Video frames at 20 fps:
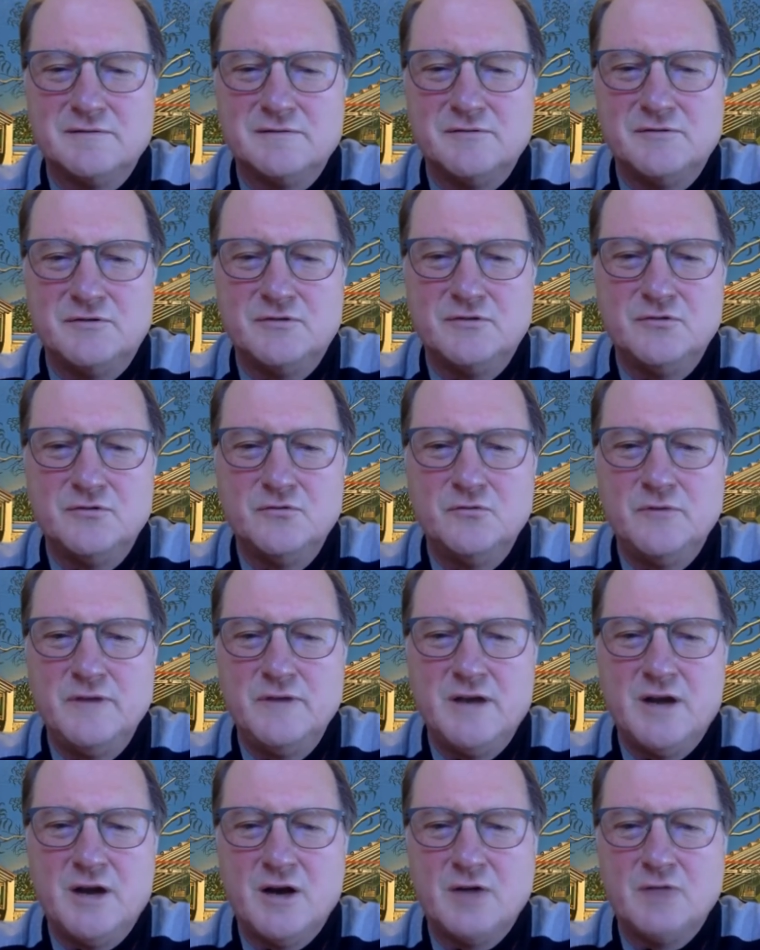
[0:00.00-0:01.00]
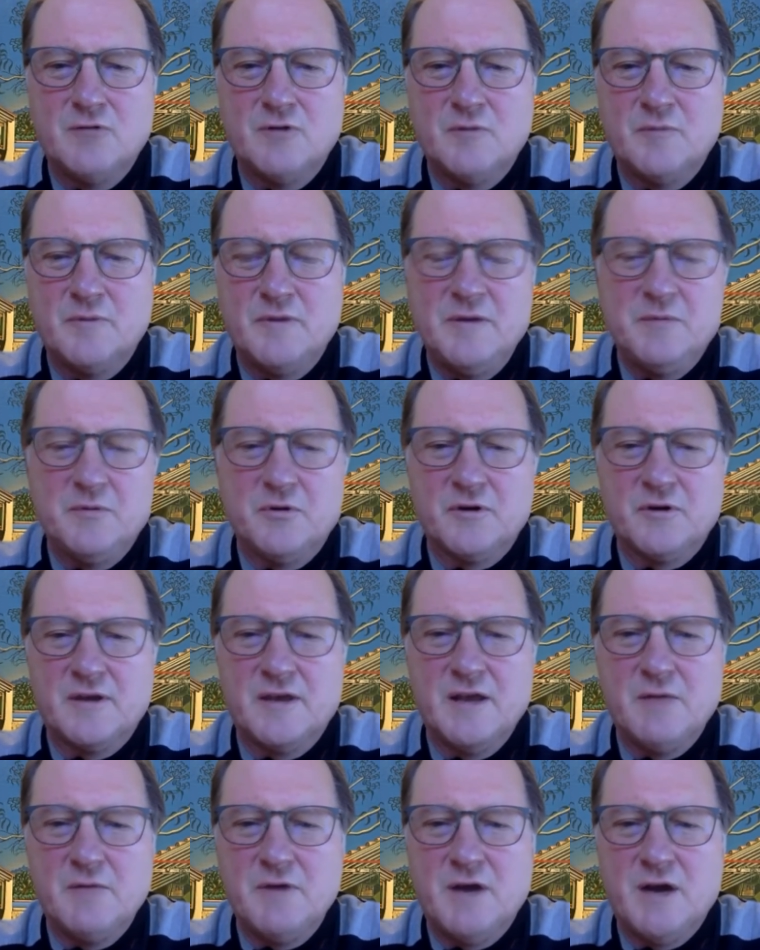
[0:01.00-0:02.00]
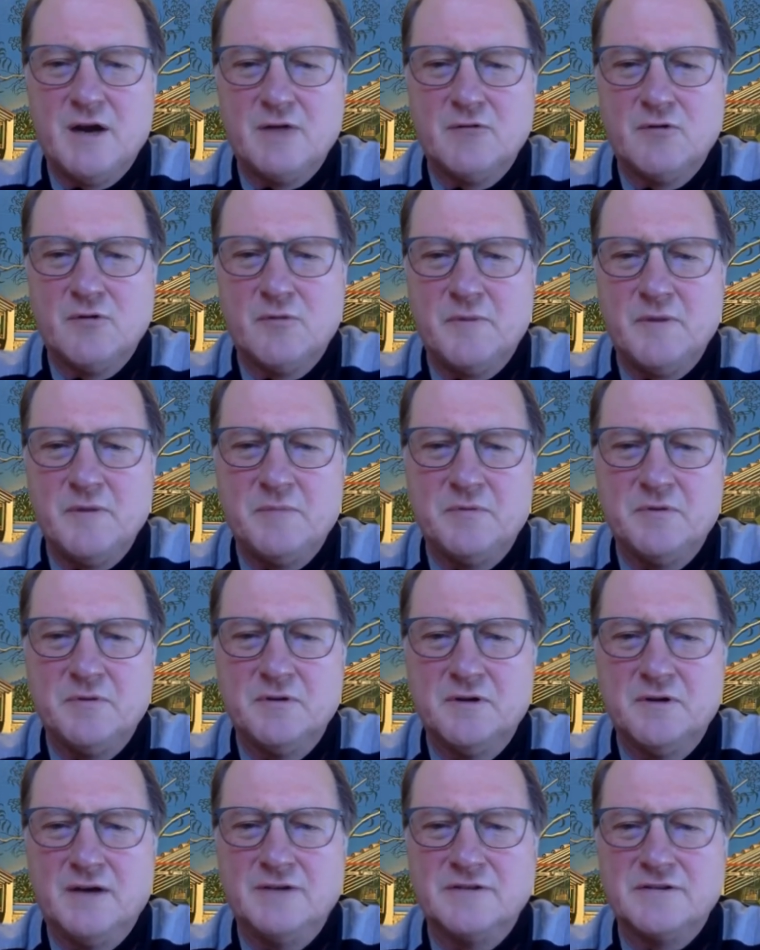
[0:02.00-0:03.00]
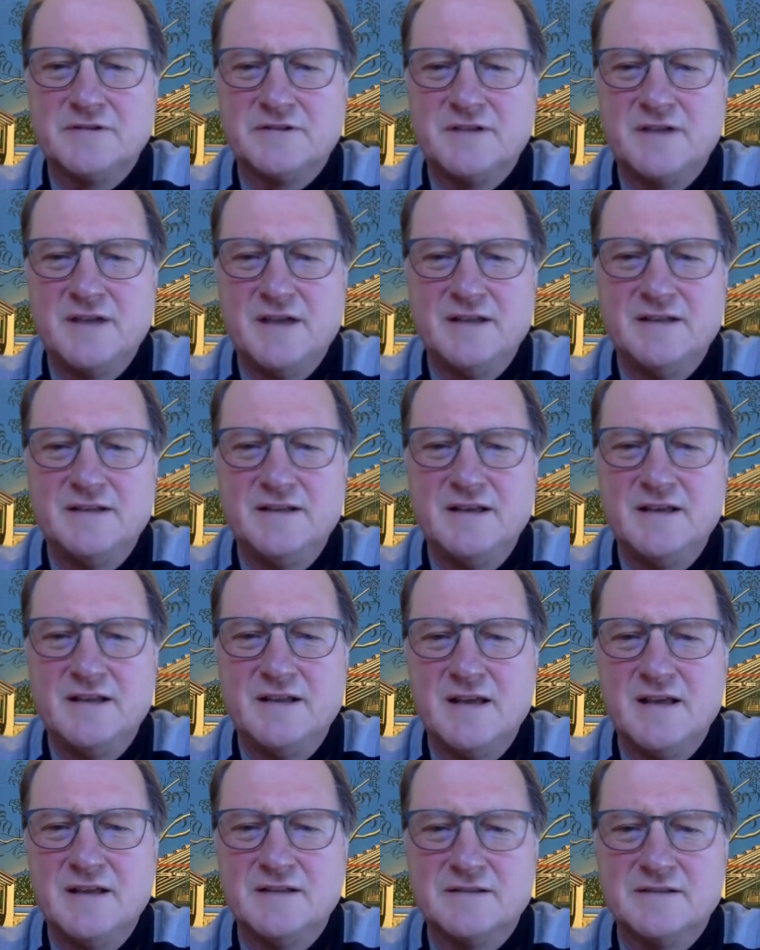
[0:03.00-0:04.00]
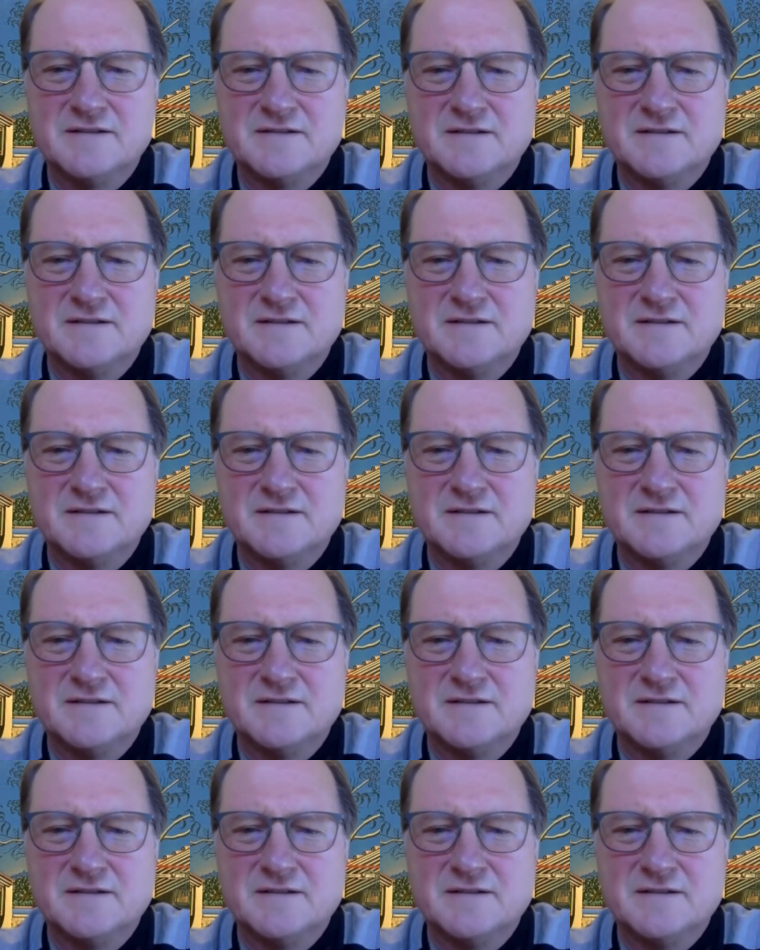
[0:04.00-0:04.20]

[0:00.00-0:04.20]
do we hardware people, or can we hardware people understand DNNs?